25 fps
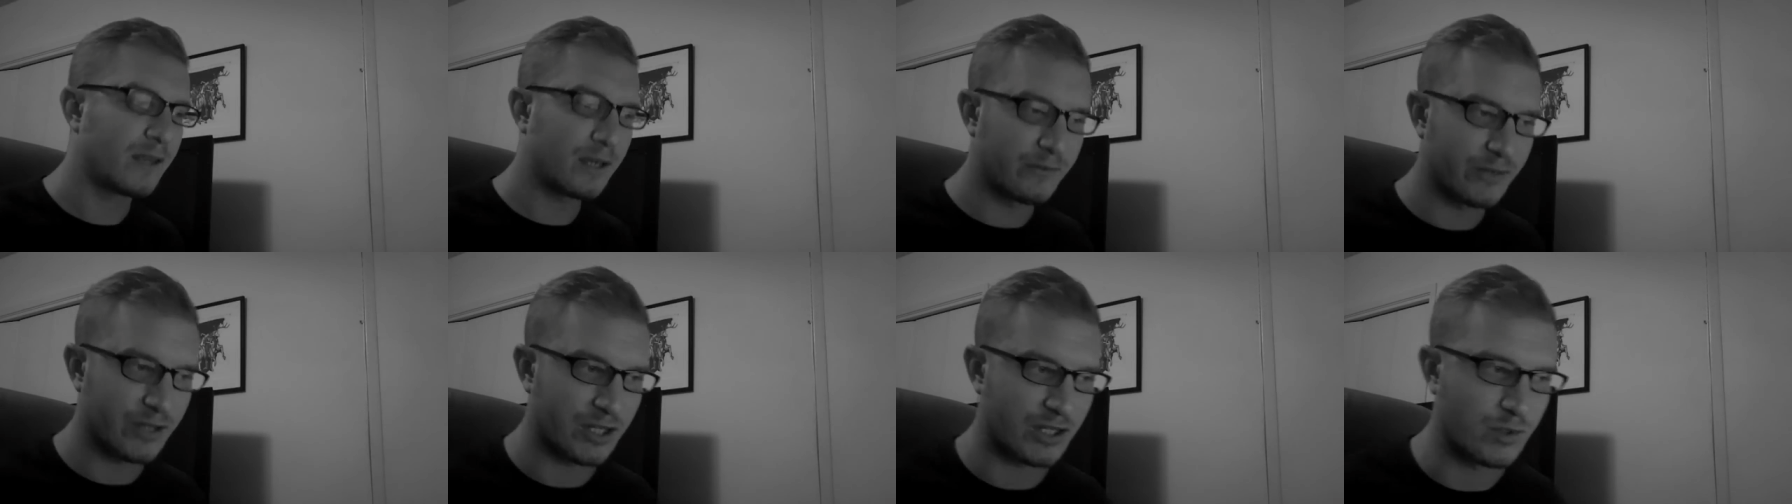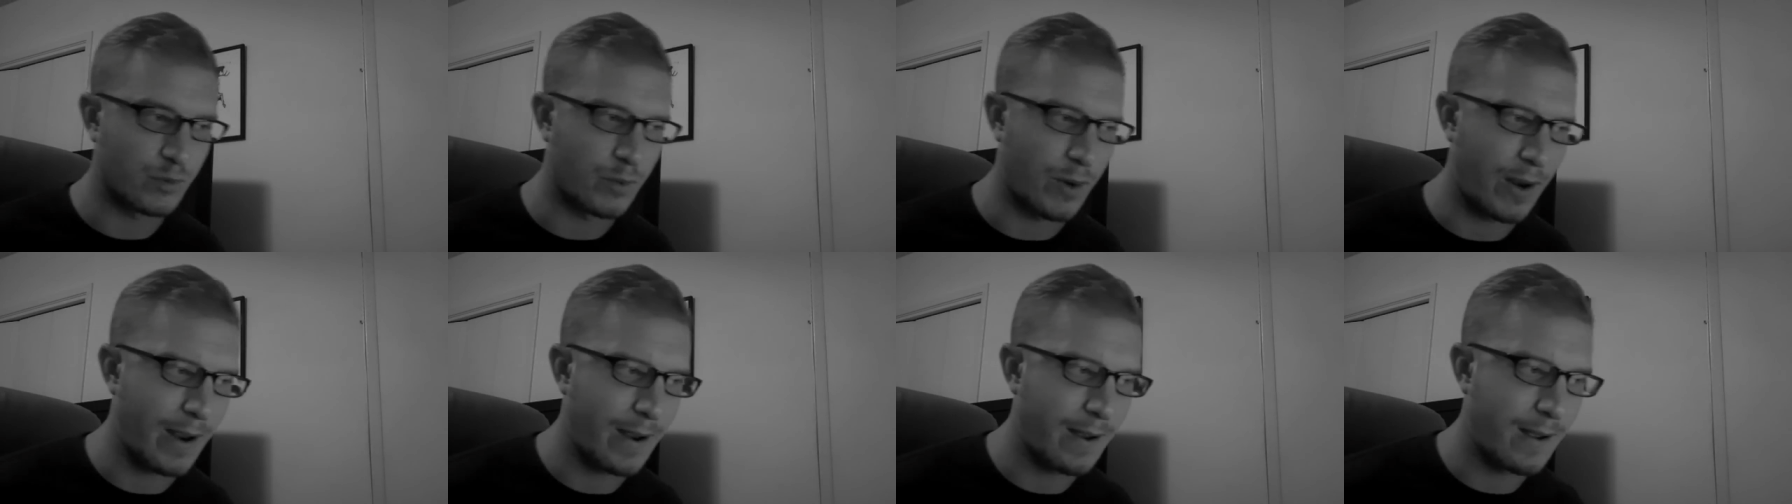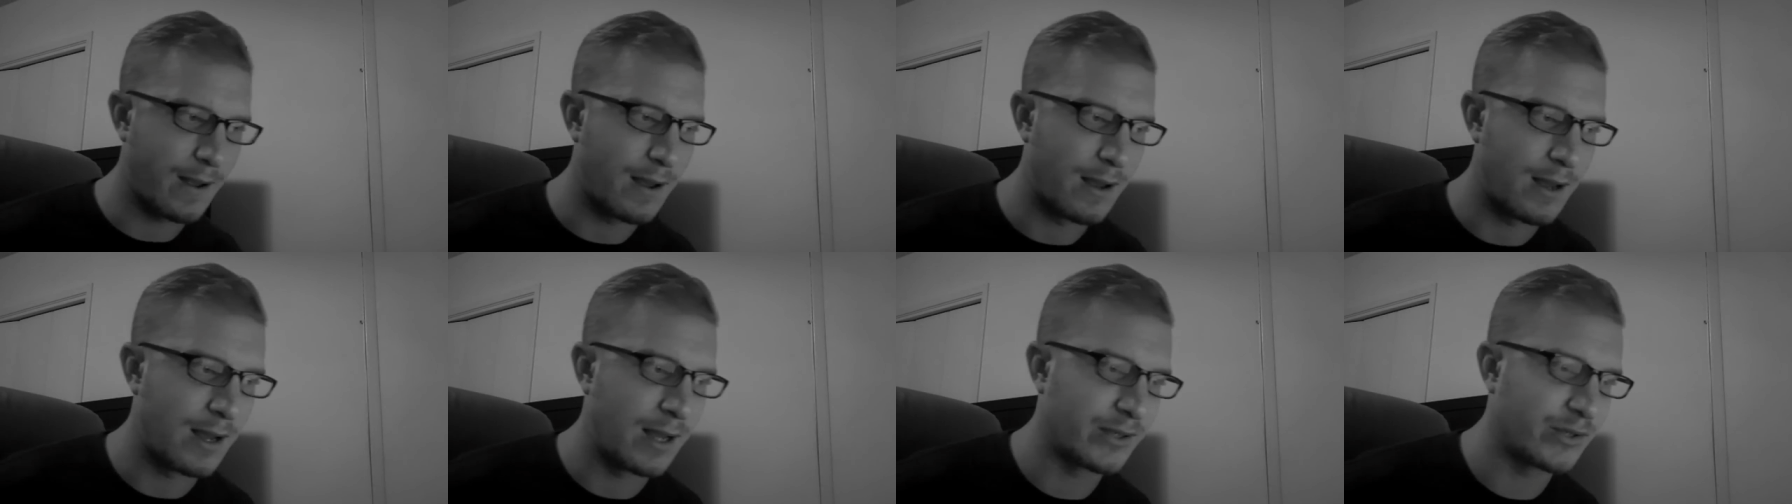Think of it this way
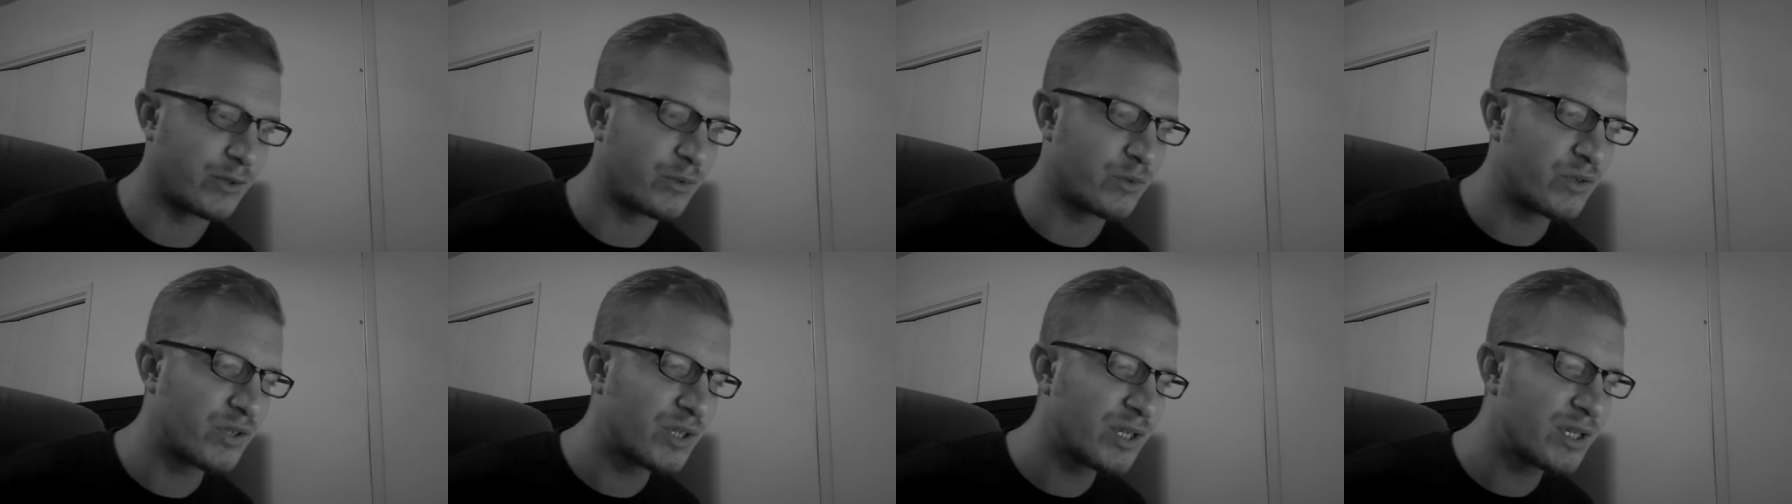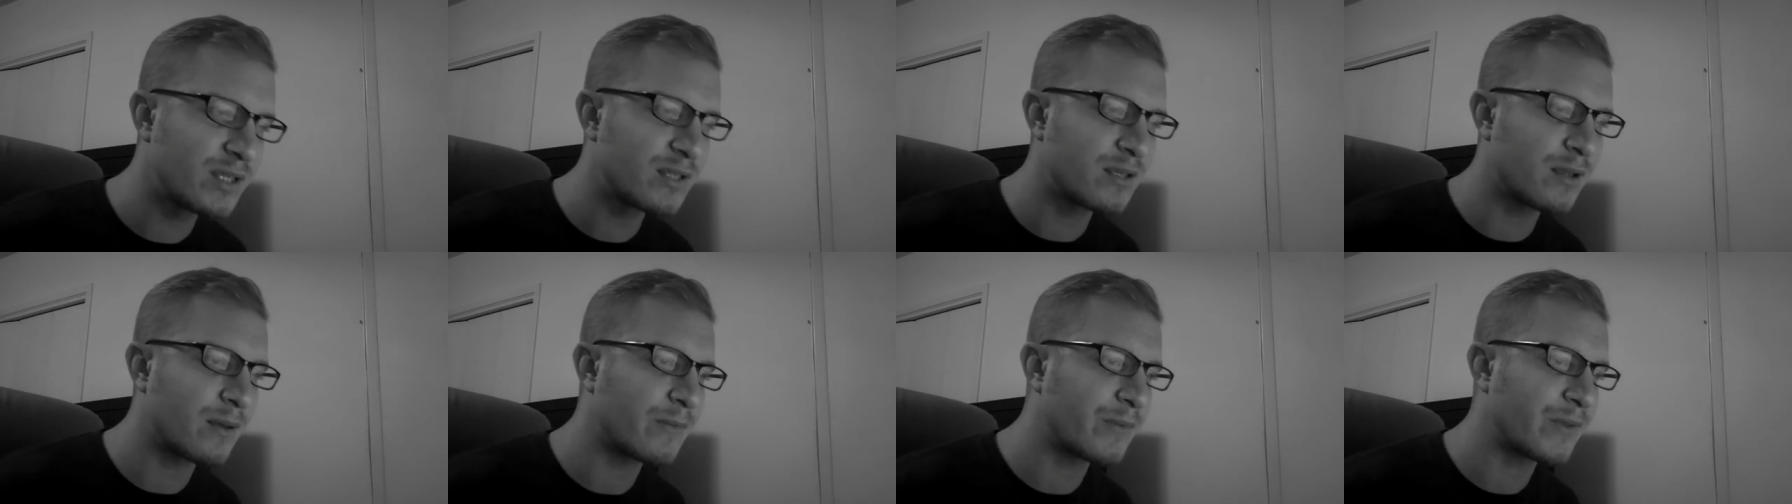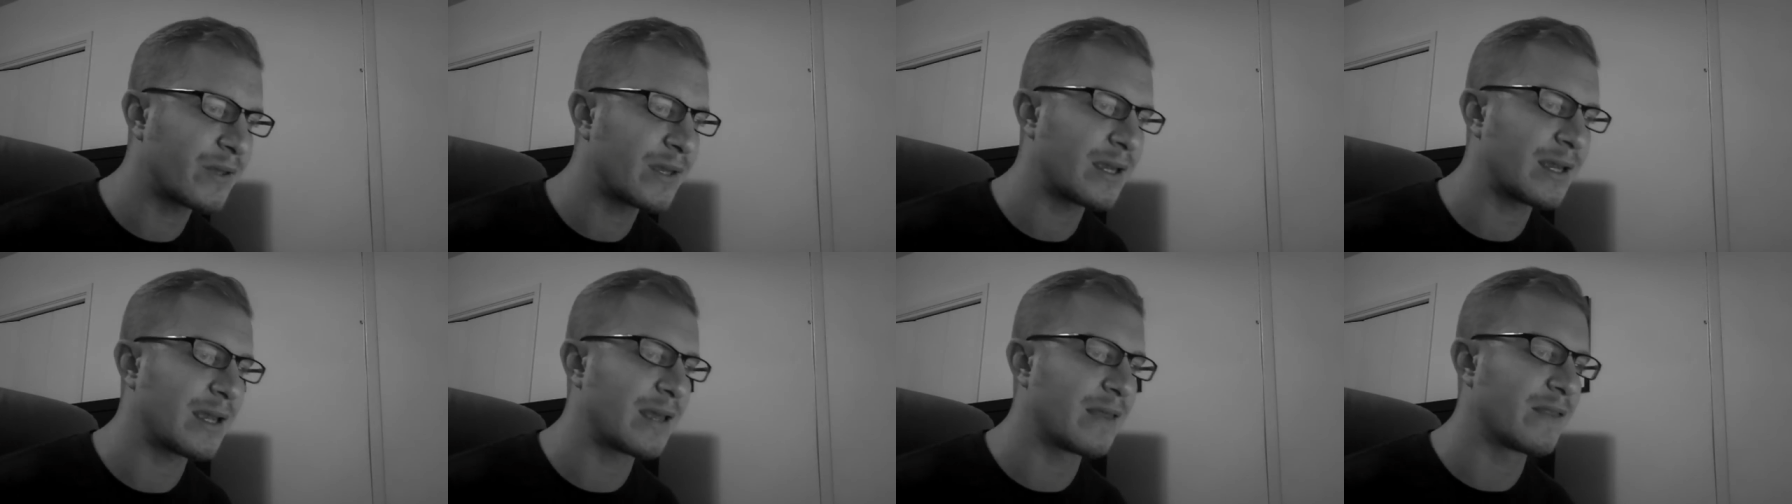uh, you see
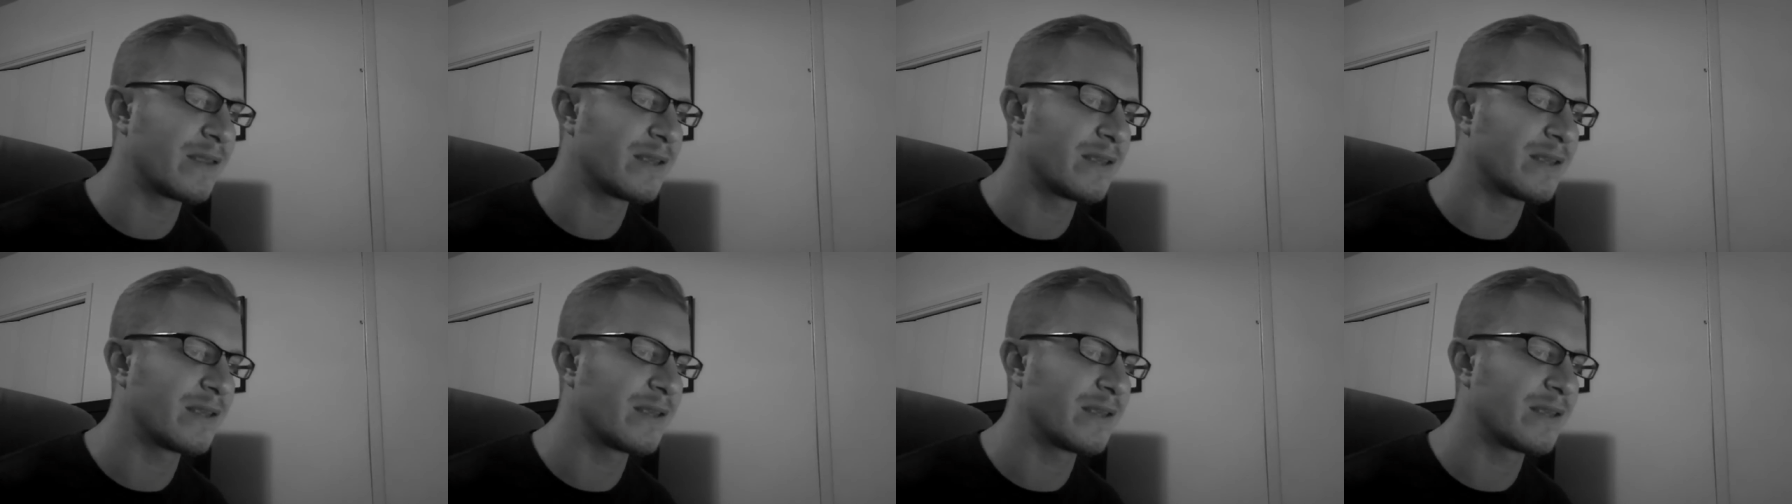something,